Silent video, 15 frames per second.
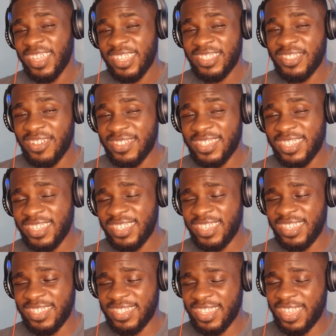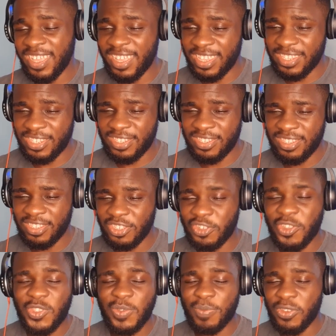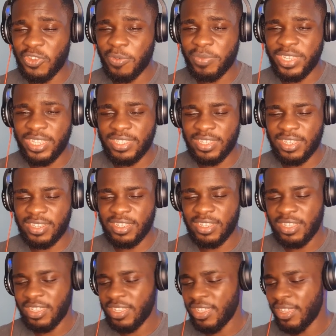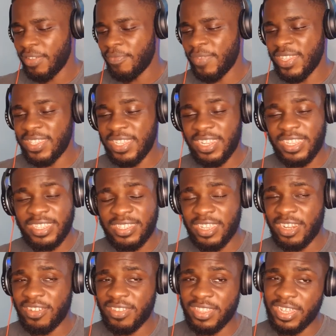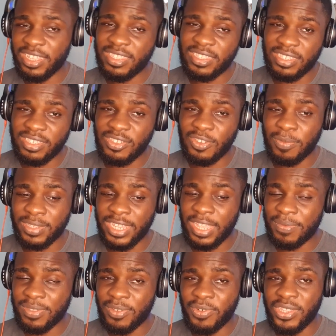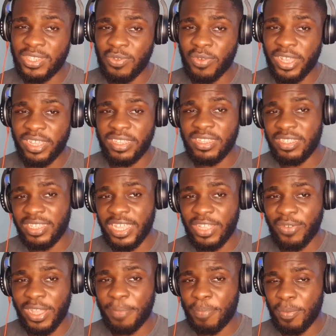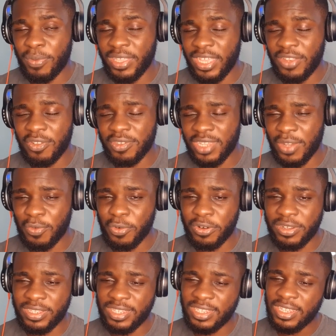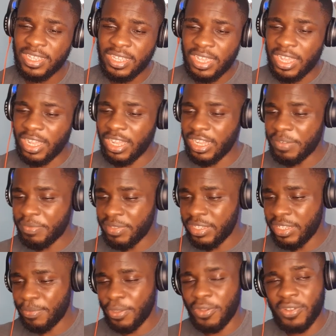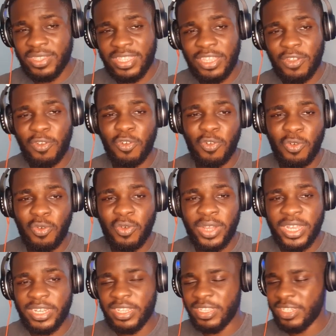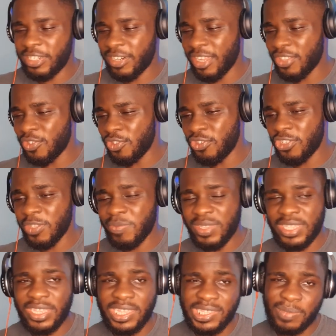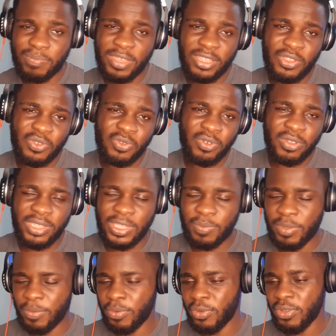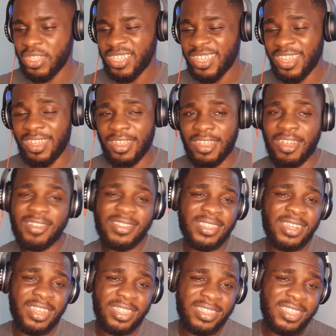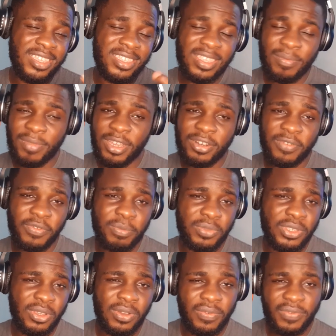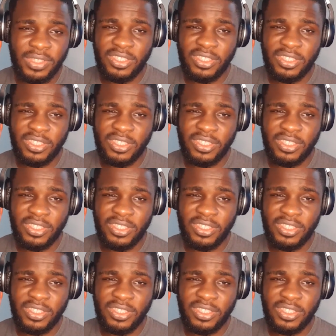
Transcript: Doesn't kiss ass just to be nominated. Basically, he's telling you that sometimes the reason why people get those awards, because they go and they try to just be yes men to all these people. And Kao said that he is a man of himself.